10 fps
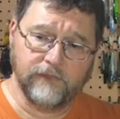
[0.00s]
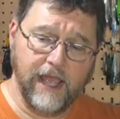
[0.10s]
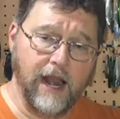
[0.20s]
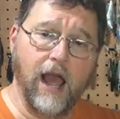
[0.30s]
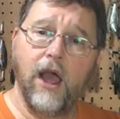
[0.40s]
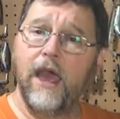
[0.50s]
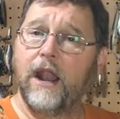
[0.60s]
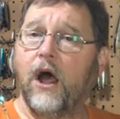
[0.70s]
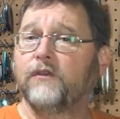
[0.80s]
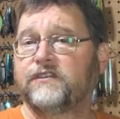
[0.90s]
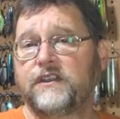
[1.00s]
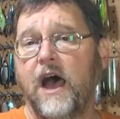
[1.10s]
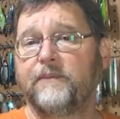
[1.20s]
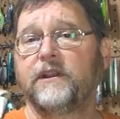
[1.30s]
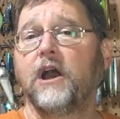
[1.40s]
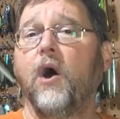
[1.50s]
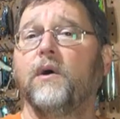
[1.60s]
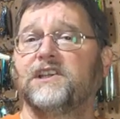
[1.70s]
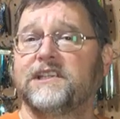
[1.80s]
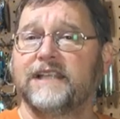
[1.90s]
And I'll stop and go
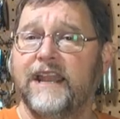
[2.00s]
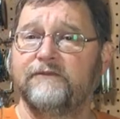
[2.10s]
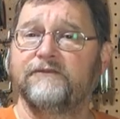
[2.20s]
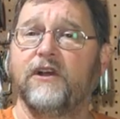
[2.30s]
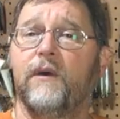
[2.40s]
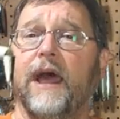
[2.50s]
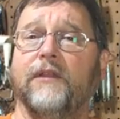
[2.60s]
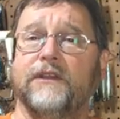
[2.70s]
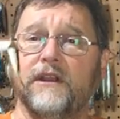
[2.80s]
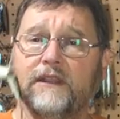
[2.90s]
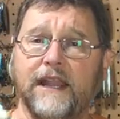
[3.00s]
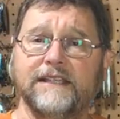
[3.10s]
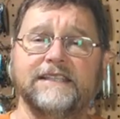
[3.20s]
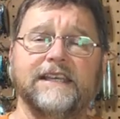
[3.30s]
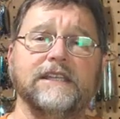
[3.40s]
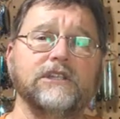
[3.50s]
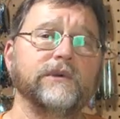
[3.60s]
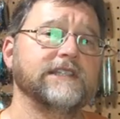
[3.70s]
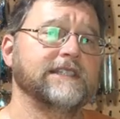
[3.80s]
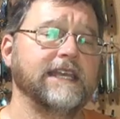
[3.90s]
and just let it float out there and let it sit and do
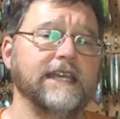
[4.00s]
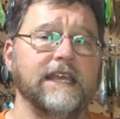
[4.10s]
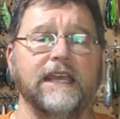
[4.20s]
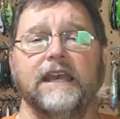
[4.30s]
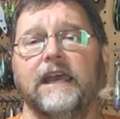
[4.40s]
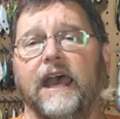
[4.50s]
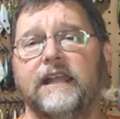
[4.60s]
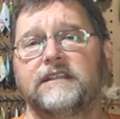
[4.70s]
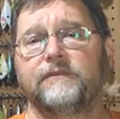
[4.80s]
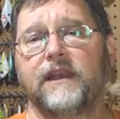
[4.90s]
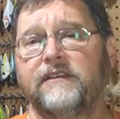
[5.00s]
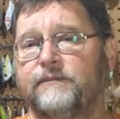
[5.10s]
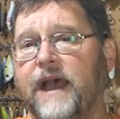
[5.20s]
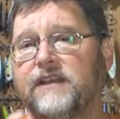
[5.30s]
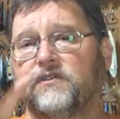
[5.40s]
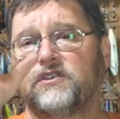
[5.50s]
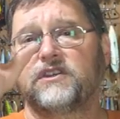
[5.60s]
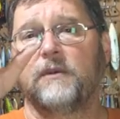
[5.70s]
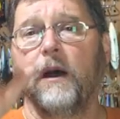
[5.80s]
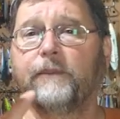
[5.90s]
its thing. And sometimes bass will
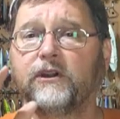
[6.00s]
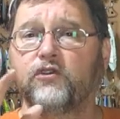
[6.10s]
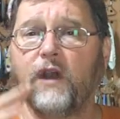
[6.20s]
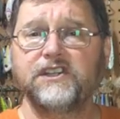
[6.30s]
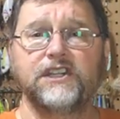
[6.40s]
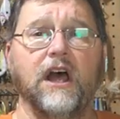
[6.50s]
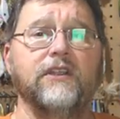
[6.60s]
just come up and crush it.